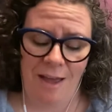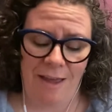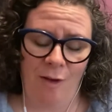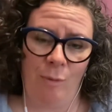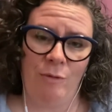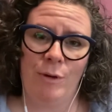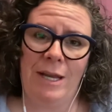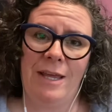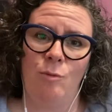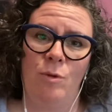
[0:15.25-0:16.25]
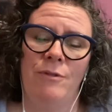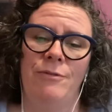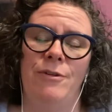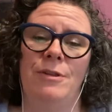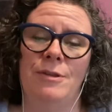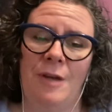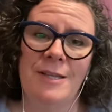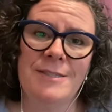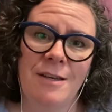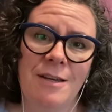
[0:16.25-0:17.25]
I hope everyone had a wonderful
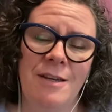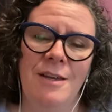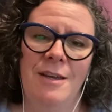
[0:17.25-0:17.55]
Lunasa.